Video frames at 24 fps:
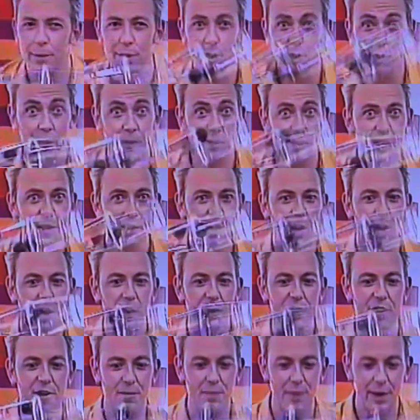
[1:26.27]
this kind of
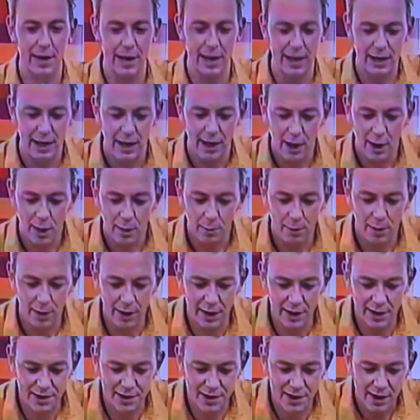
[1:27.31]
spinning, but
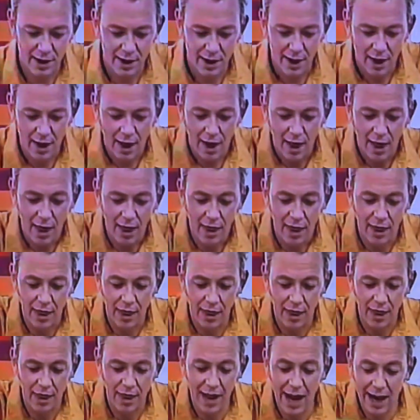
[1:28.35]

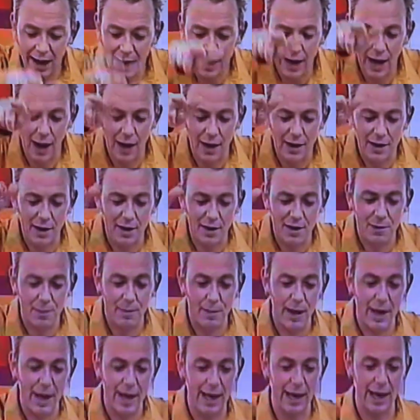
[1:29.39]
that kind of
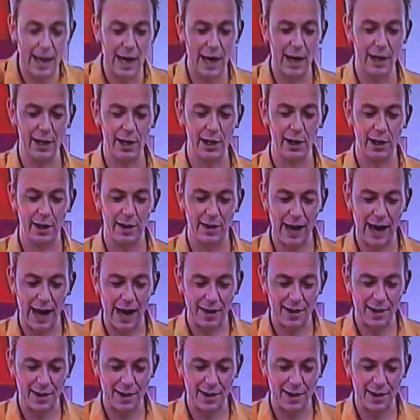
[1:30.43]
spinning. And look at that.